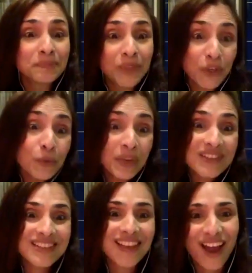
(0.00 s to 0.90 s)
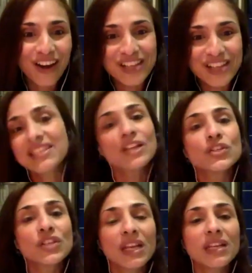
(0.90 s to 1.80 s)
humans are
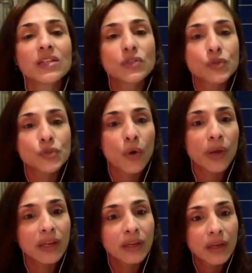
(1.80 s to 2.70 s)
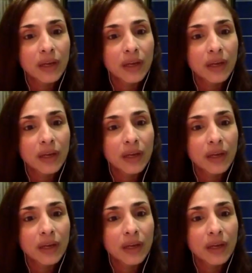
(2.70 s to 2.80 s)
essentially destroying,